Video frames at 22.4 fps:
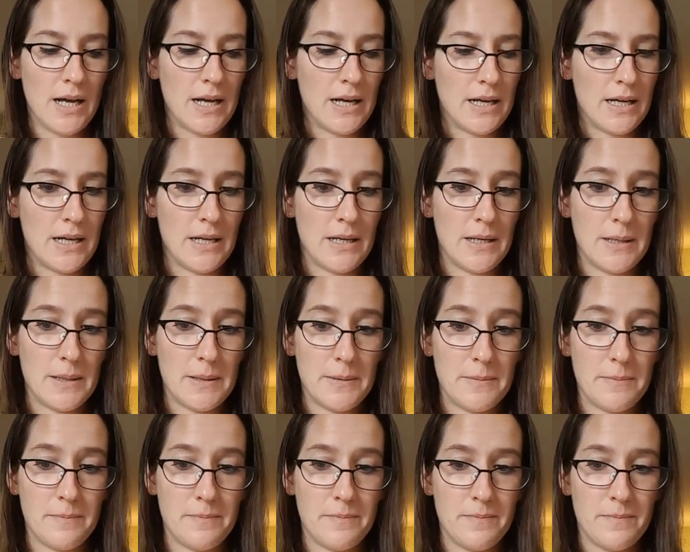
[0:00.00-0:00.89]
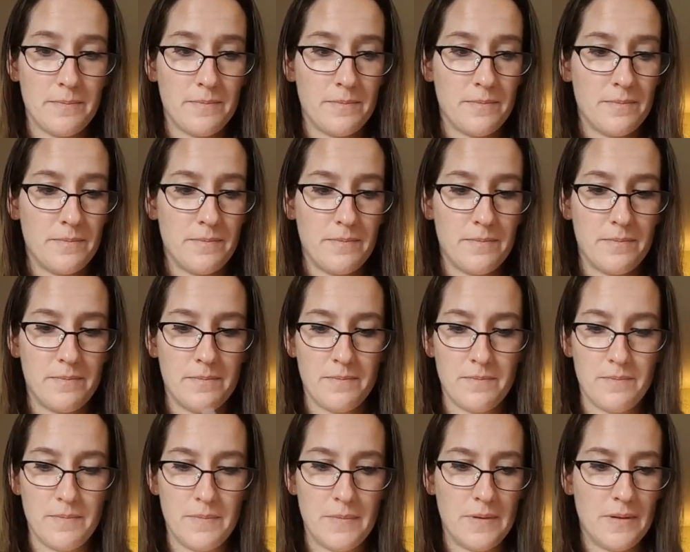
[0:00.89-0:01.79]
Oh
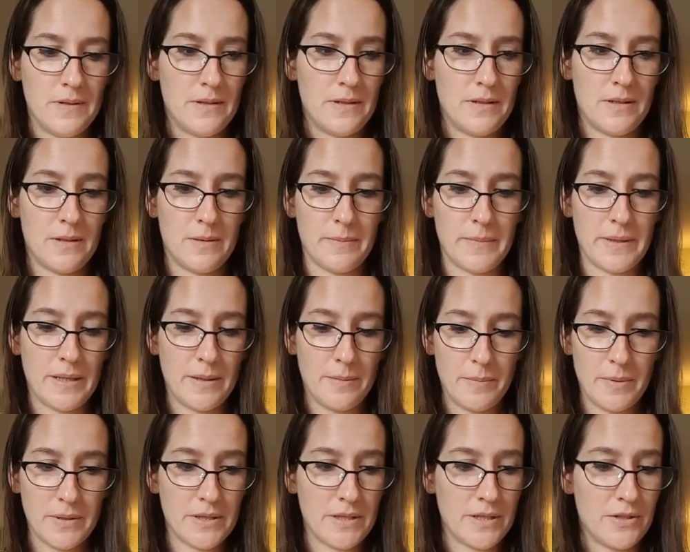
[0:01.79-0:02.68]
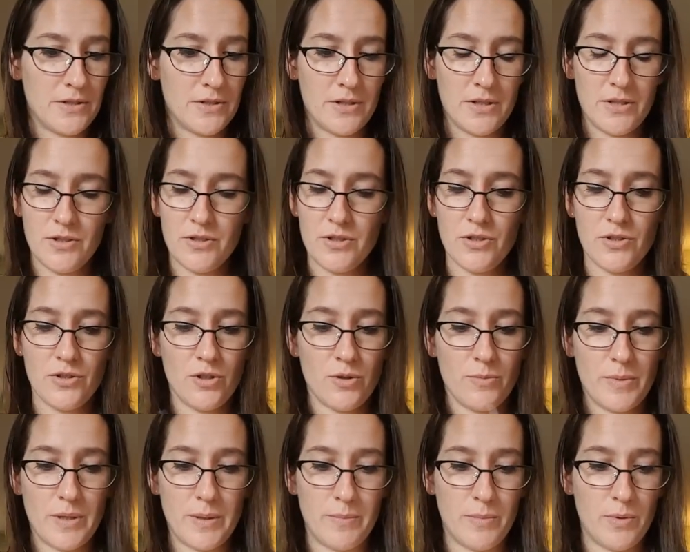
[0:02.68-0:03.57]
man, but there's just
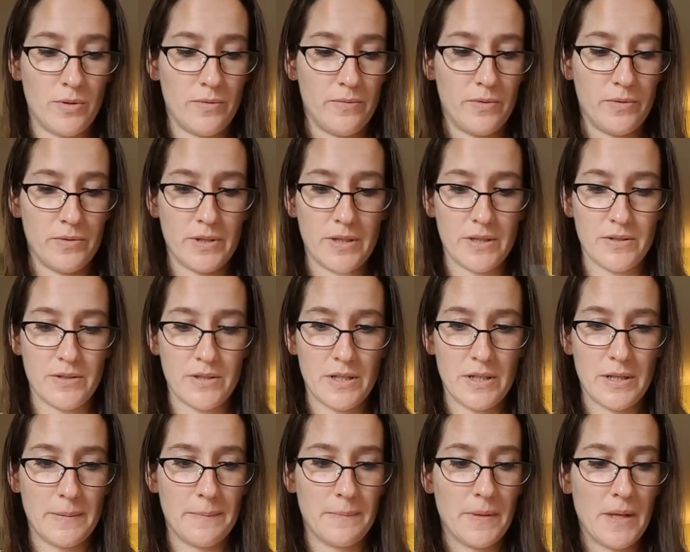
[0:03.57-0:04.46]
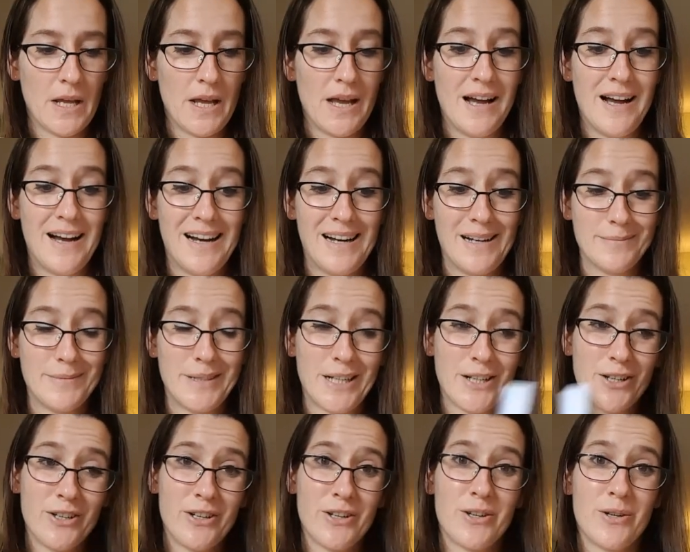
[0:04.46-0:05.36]
so many beautiful things in here. I'm
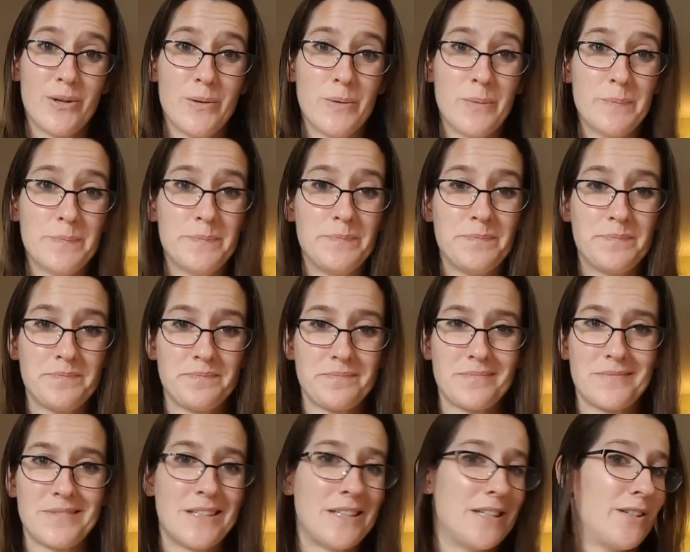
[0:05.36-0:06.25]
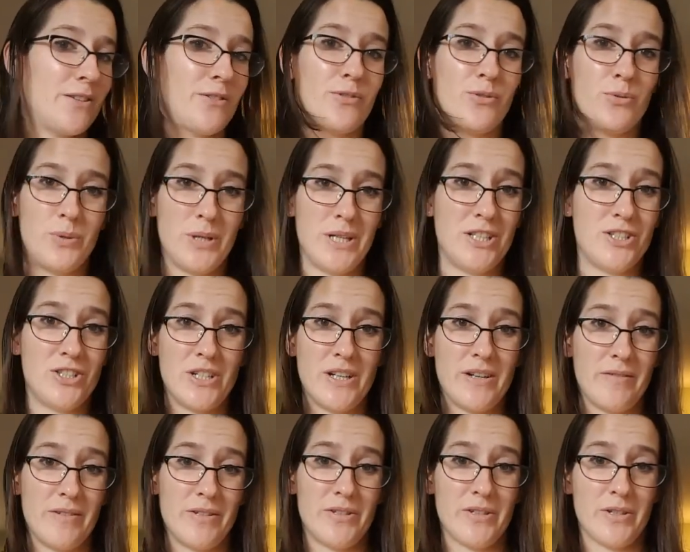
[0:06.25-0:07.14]
not going to go through each
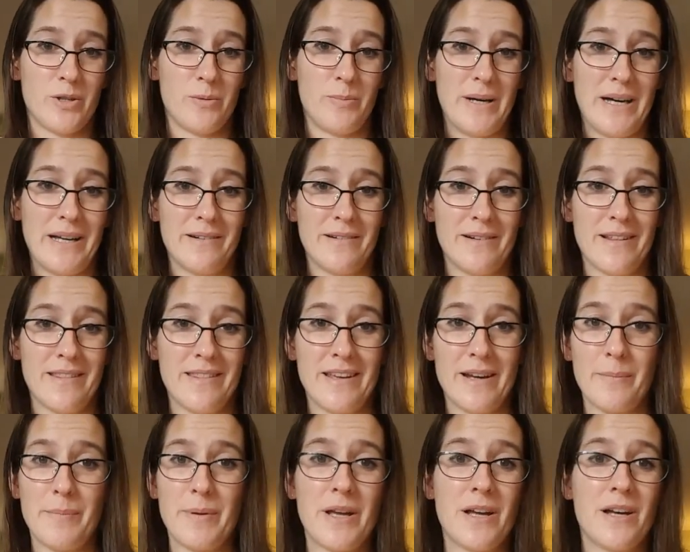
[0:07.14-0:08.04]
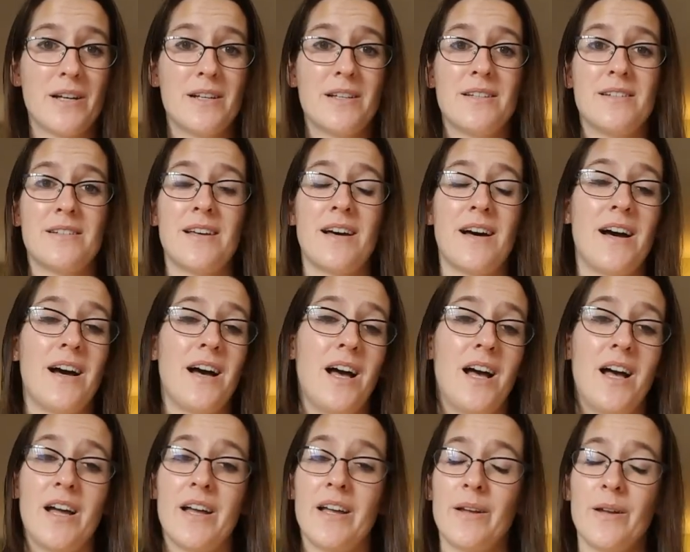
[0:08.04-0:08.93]
and every single pattern in there because
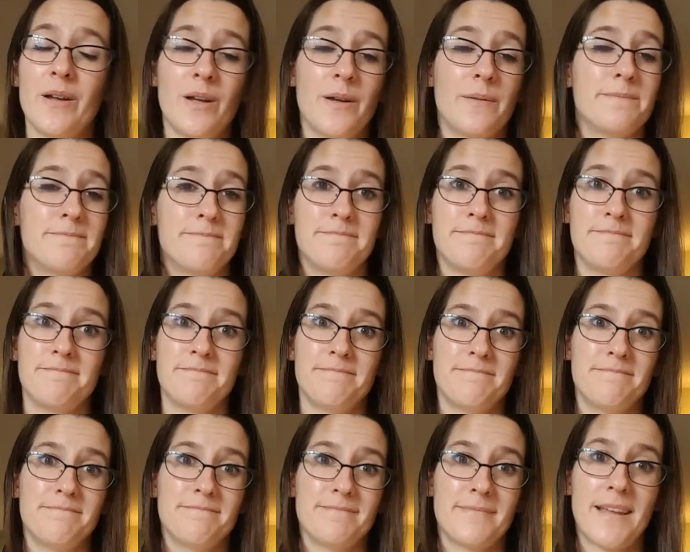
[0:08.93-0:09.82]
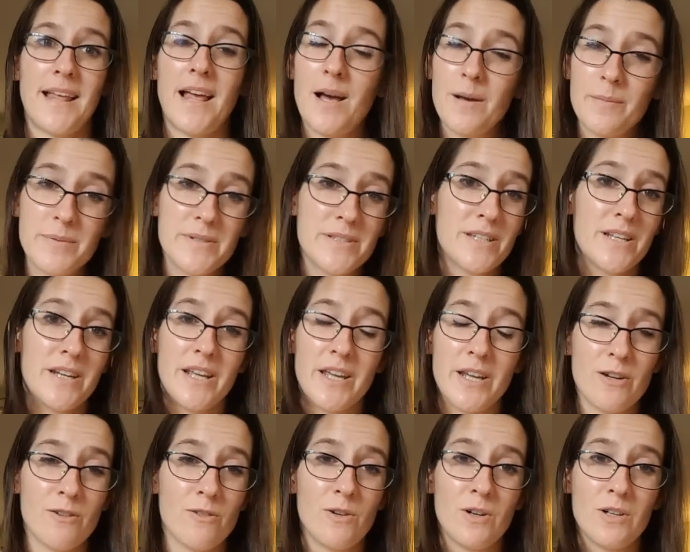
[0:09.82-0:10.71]
I'll be
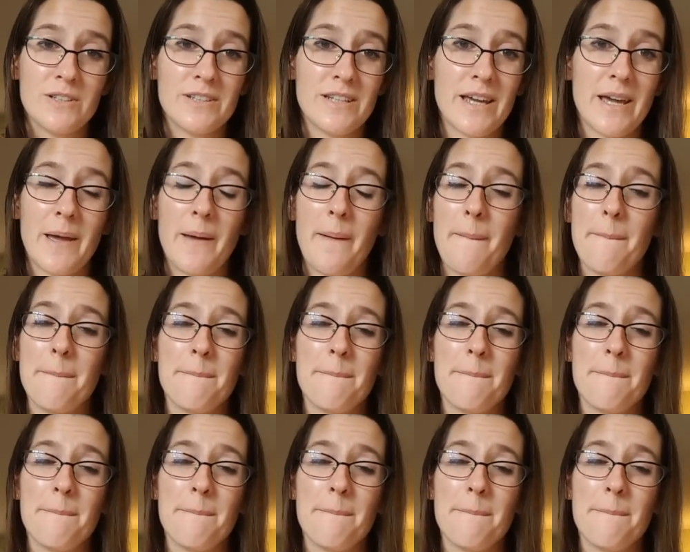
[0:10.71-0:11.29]
sitting here all day.